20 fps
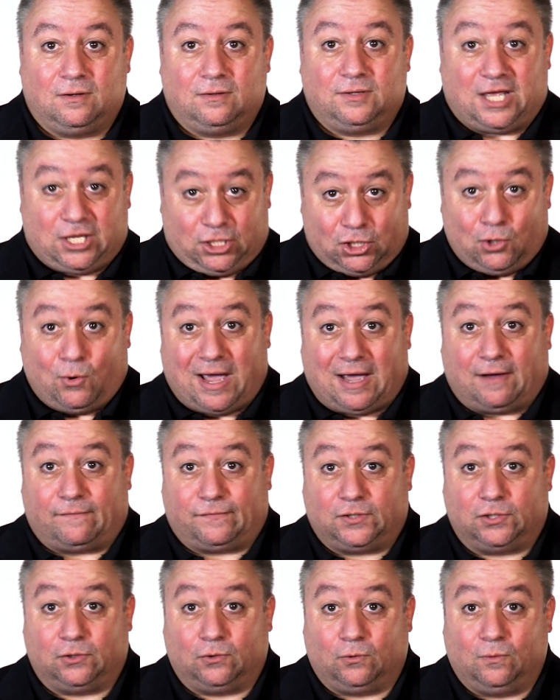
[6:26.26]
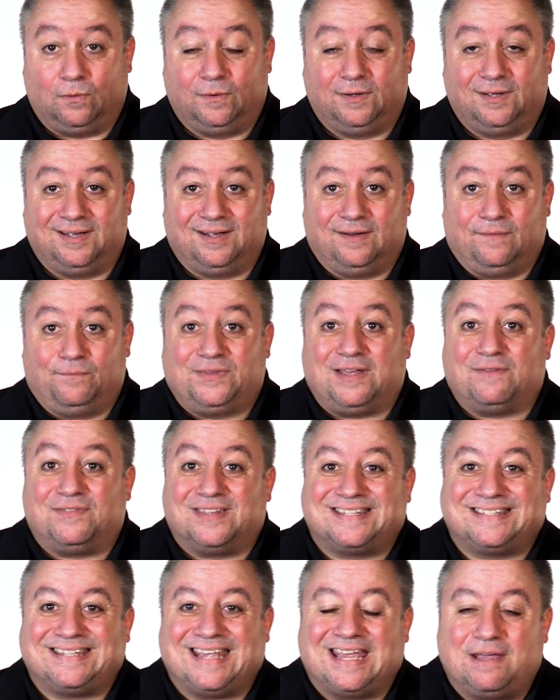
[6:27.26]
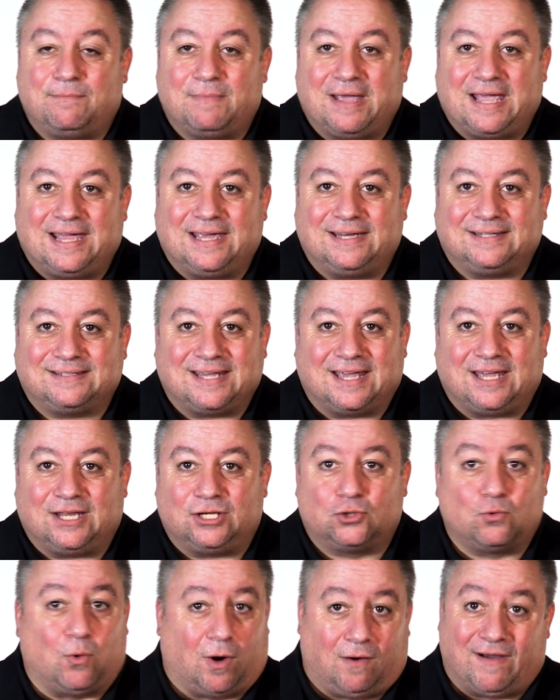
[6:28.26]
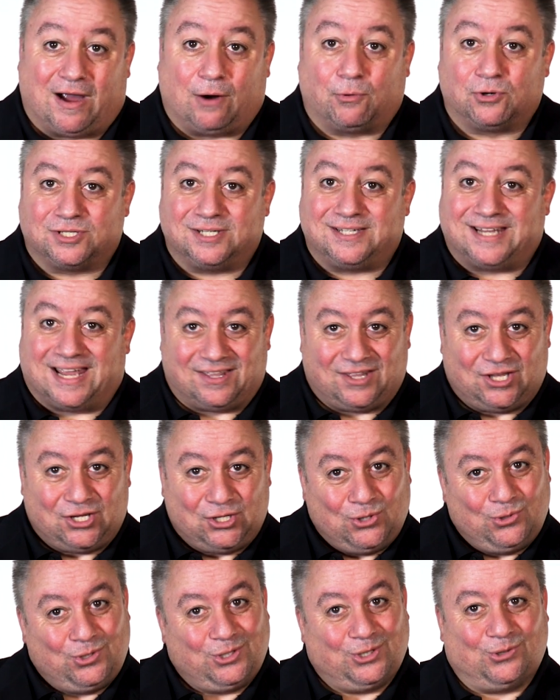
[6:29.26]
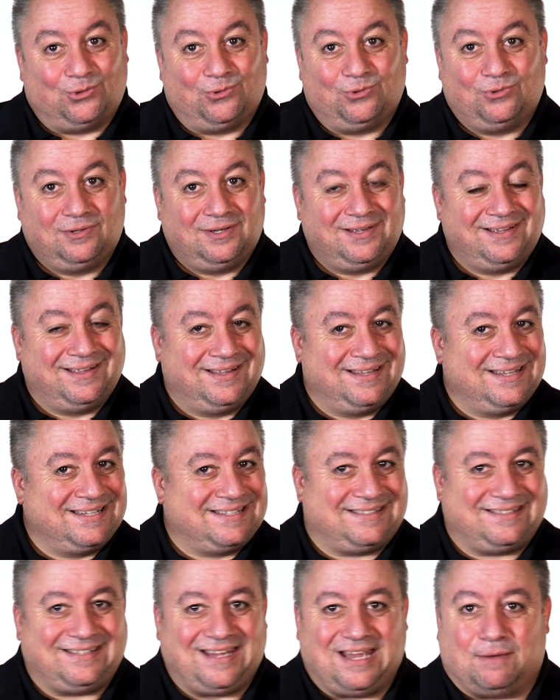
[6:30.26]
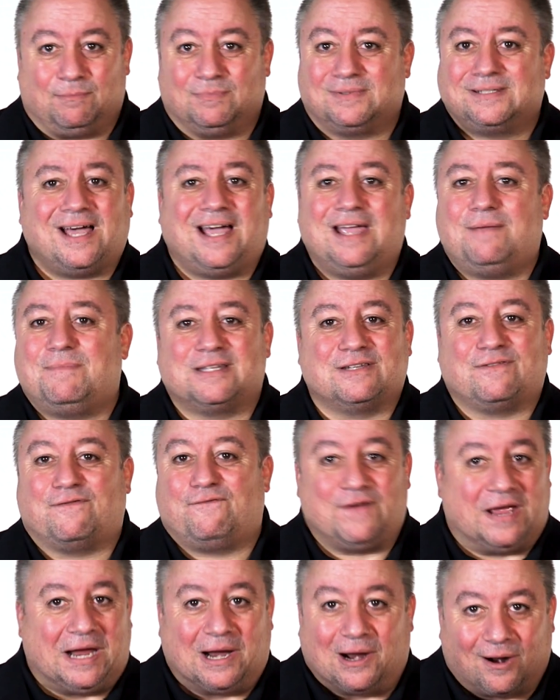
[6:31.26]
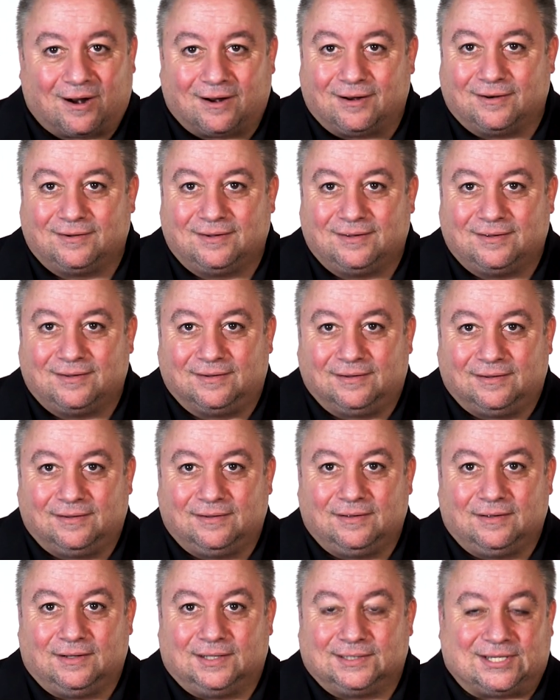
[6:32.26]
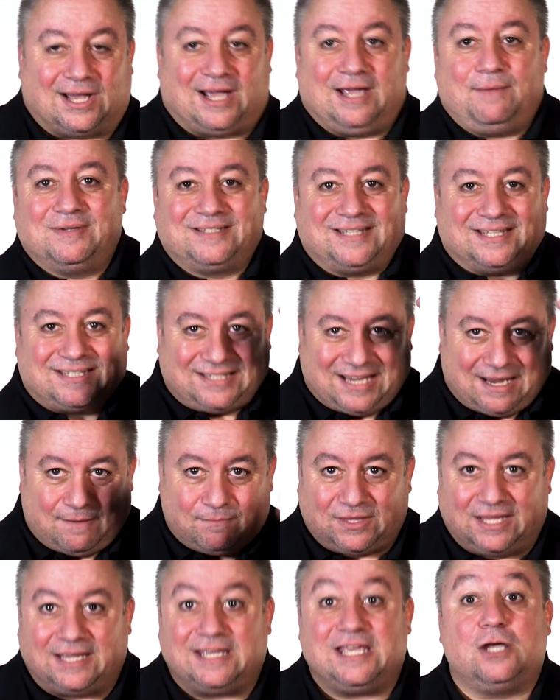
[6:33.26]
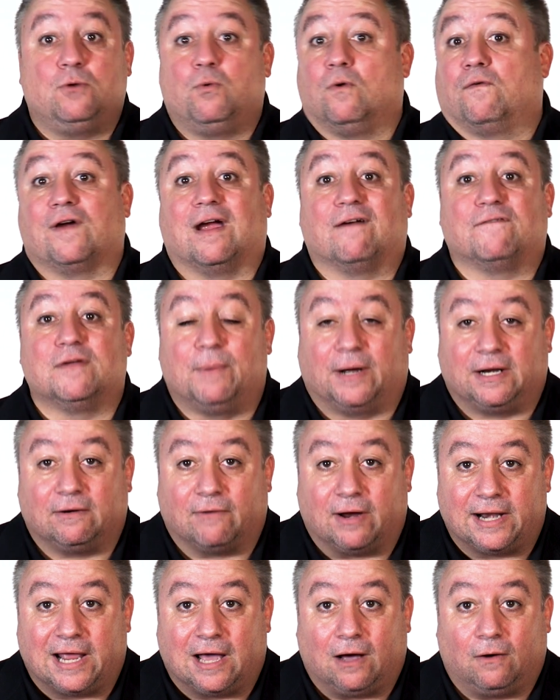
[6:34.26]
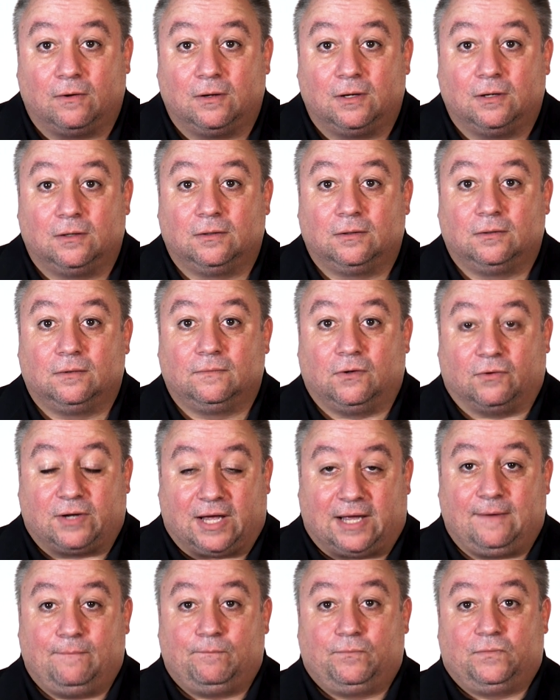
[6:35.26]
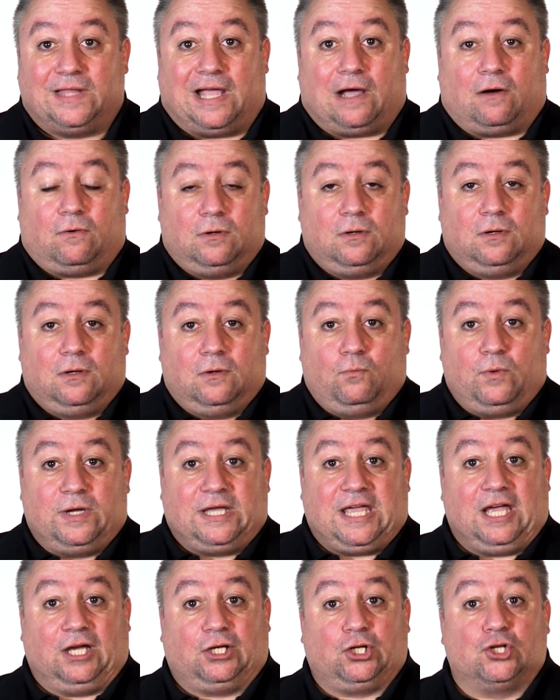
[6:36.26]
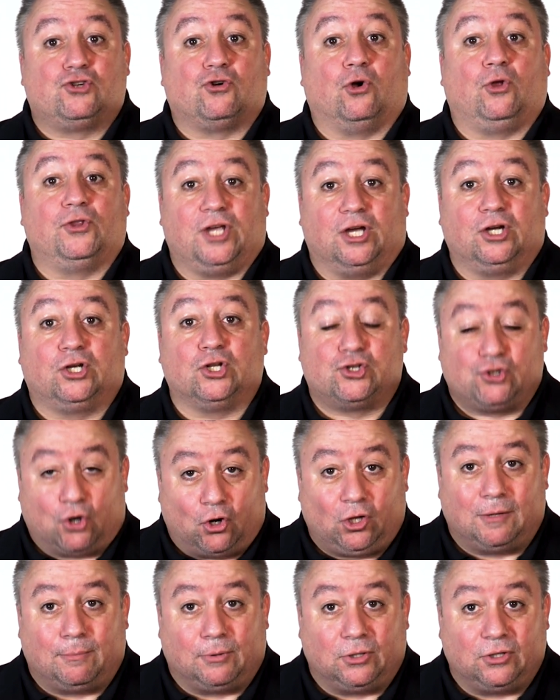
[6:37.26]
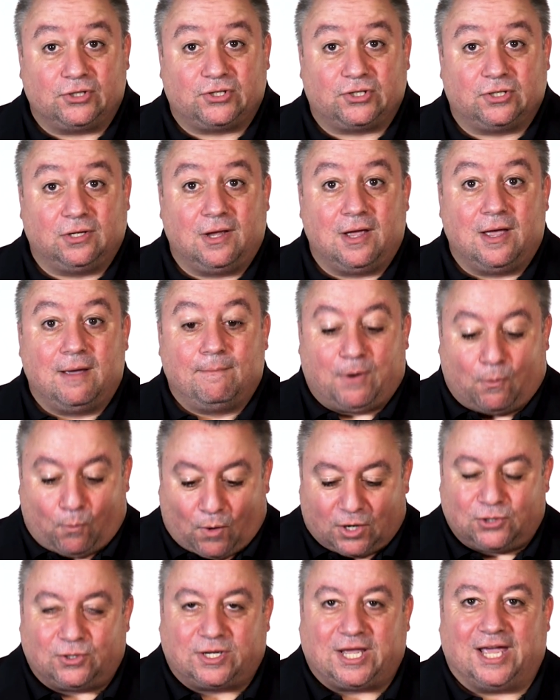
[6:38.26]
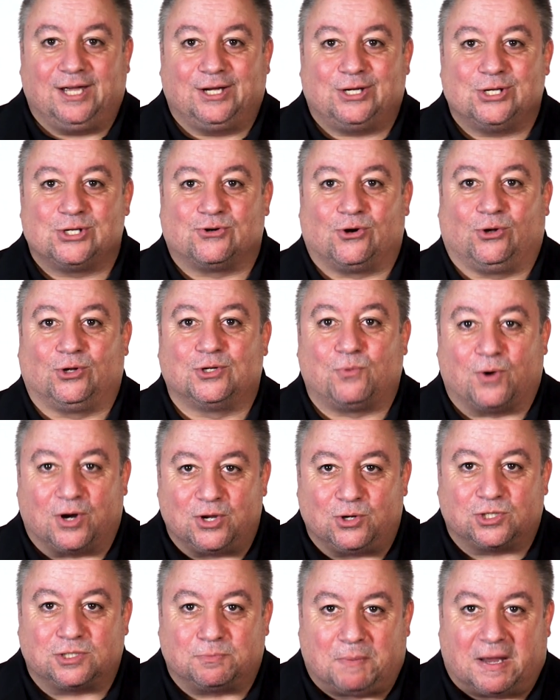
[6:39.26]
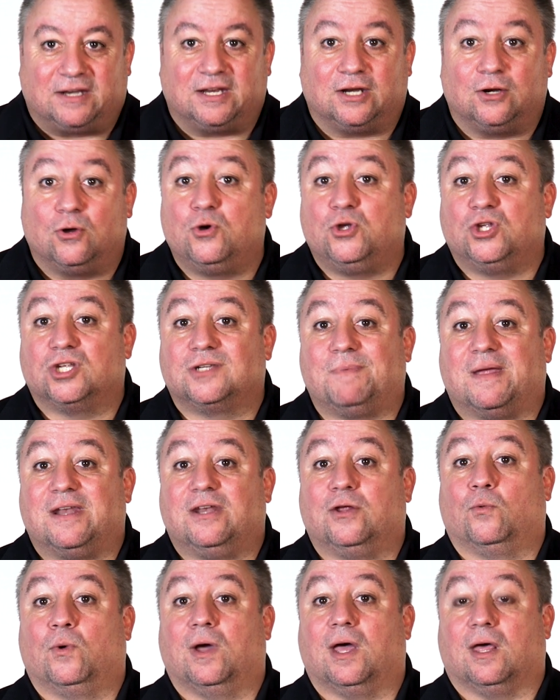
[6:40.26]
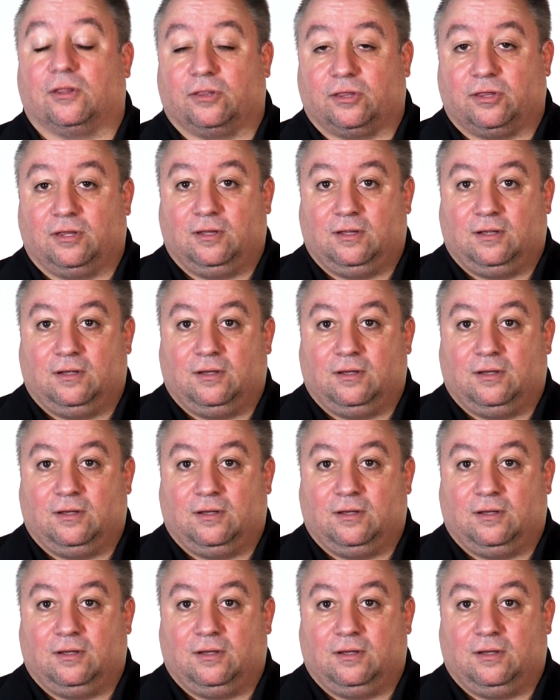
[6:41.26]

that you have too. They have the same 8, 10, 12 hours a day that you do. Same. Time is fair. Time is the same thing equal for everybody right now. Okay? Now, we can't control the uncontrollables, but what you can control is where you spend it and who you spend it with.